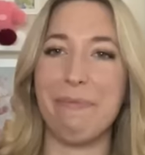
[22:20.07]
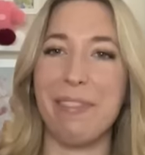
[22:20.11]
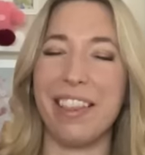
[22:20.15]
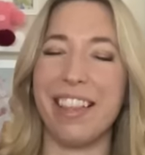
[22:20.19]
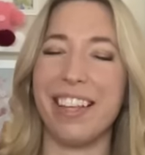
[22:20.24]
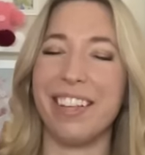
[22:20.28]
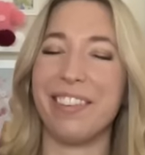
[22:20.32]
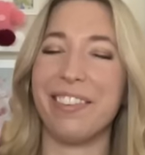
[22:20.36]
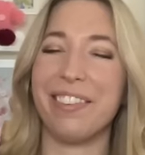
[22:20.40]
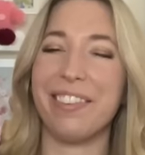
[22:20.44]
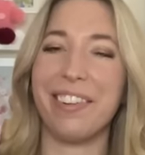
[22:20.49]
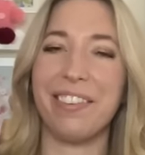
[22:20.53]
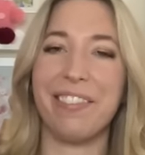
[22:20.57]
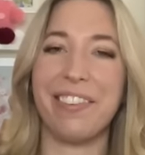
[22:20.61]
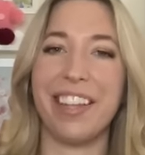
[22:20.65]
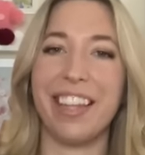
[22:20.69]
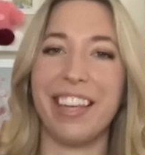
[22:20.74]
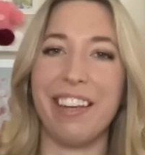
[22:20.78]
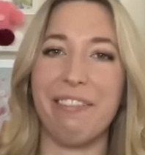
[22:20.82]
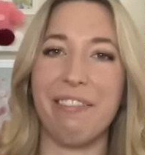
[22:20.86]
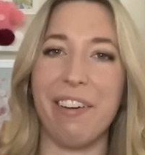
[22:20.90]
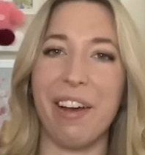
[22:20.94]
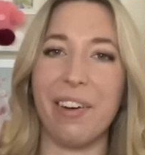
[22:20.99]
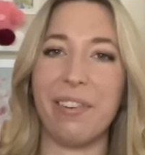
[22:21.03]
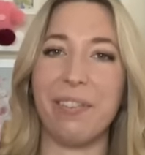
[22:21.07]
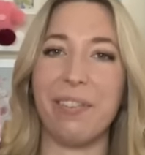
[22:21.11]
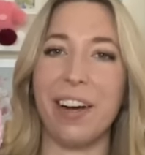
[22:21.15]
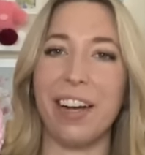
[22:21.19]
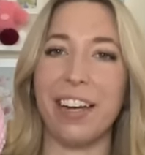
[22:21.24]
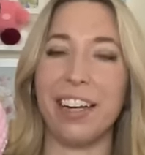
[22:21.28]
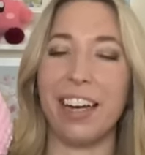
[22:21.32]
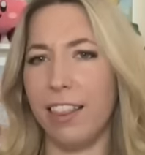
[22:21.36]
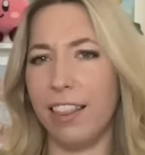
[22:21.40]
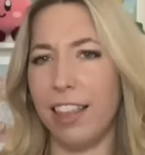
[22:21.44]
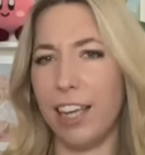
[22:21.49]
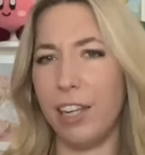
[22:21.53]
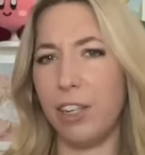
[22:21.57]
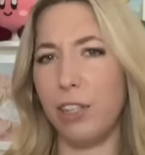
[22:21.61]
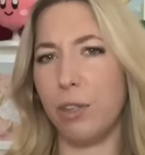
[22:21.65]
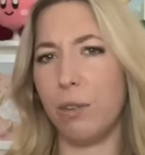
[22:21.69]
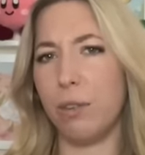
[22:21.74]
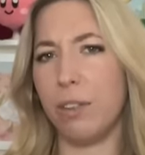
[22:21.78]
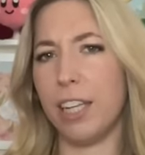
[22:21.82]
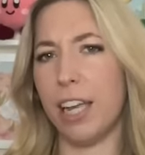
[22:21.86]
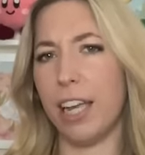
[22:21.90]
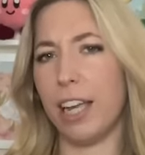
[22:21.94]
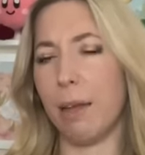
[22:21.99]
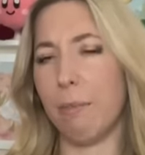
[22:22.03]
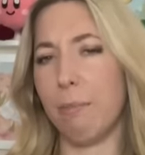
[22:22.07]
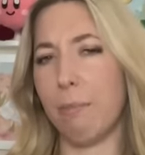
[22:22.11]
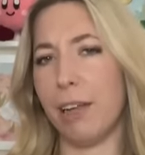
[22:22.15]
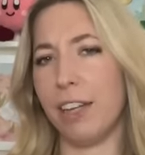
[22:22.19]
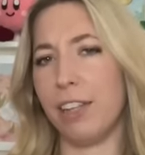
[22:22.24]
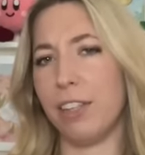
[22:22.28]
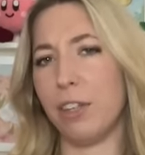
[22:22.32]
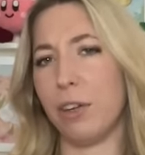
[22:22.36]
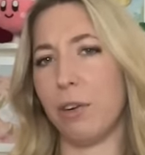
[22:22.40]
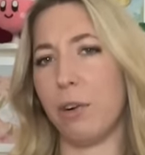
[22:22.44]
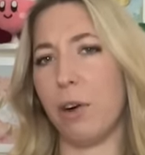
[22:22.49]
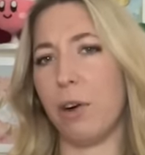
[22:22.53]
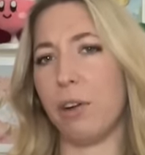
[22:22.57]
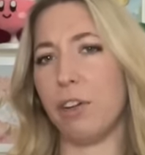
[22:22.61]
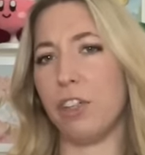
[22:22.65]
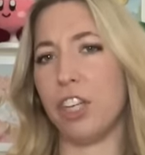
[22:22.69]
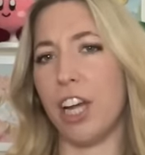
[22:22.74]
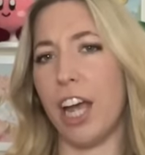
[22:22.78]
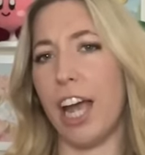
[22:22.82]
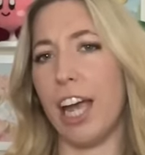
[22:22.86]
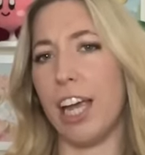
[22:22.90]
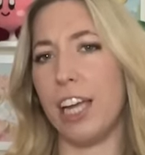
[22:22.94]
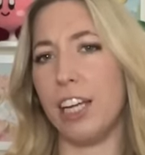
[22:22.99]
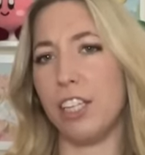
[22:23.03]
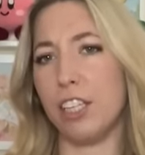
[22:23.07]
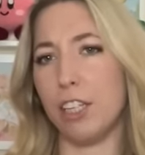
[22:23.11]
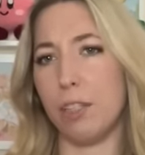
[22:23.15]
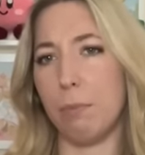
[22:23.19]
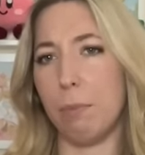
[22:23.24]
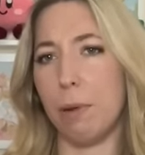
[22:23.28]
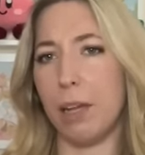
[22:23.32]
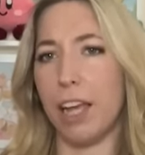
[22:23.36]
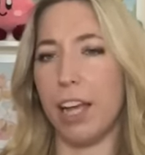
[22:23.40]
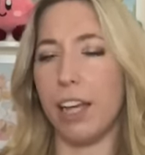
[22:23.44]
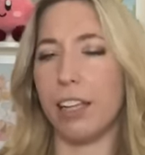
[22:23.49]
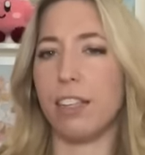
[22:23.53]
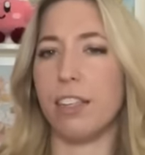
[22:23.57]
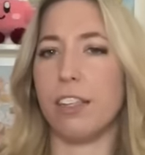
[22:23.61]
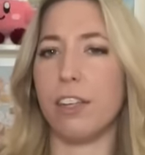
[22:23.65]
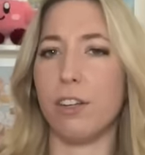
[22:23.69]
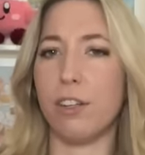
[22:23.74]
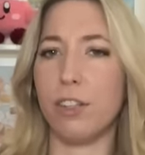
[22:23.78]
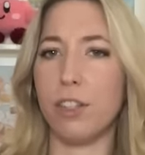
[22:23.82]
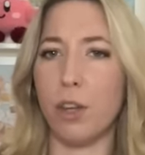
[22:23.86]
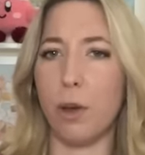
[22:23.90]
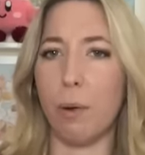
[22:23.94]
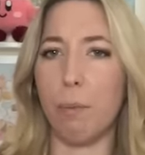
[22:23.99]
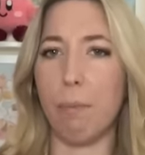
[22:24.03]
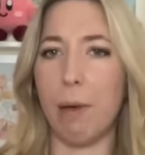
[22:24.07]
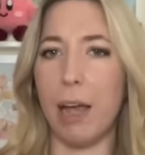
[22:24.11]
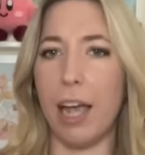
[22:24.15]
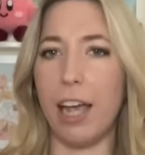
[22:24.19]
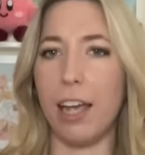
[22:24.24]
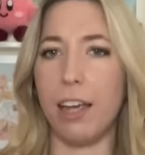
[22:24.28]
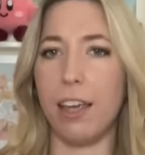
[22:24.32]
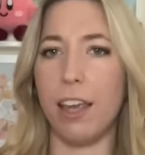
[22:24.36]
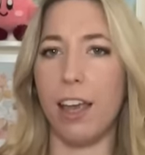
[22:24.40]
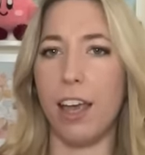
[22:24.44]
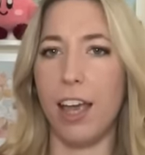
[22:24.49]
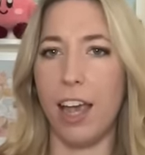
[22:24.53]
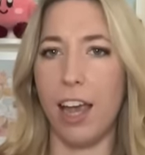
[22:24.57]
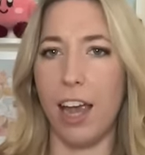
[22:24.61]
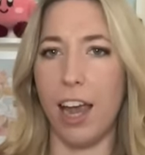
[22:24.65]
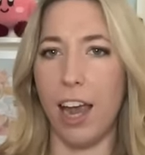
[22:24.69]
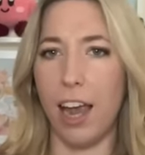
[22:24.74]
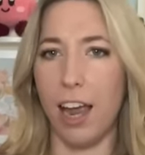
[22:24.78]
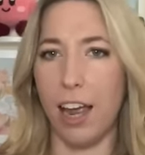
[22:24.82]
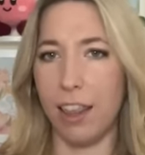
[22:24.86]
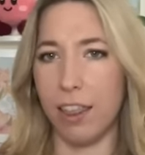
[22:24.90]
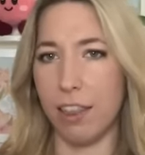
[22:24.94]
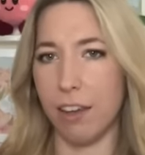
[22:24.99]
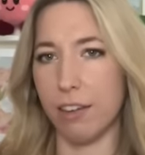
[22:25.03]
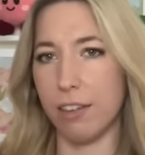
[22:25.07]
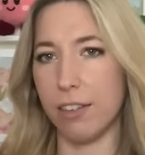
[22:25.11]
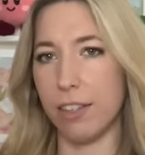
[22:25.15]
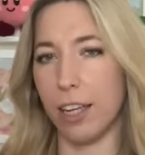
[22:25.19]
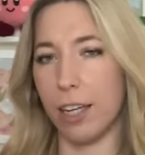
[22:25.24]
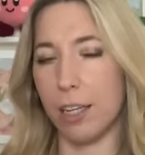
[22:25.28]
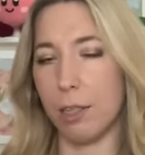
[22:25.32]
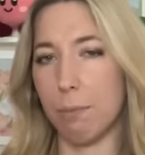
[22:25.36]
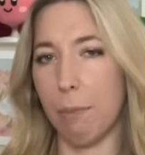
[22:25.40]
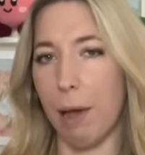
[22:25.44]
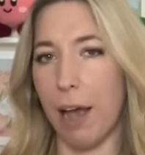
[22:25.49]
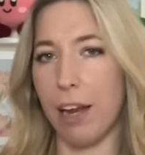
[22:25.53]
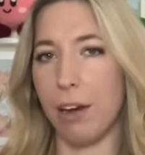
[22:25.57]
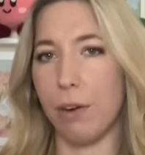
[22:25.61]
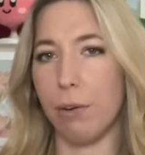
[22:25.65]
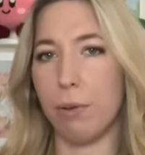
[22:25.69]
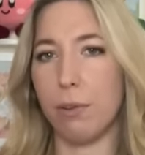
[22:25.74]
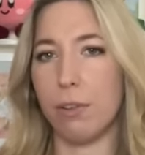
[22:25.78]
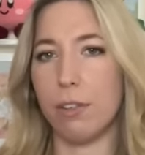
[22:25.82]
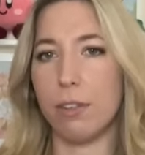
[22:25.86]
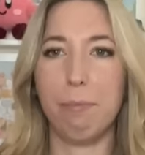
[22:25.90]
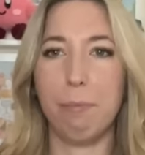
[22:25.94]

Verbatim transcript: But this is a really fun one. They do take a bit to crochet just because they're so big and there's six petals.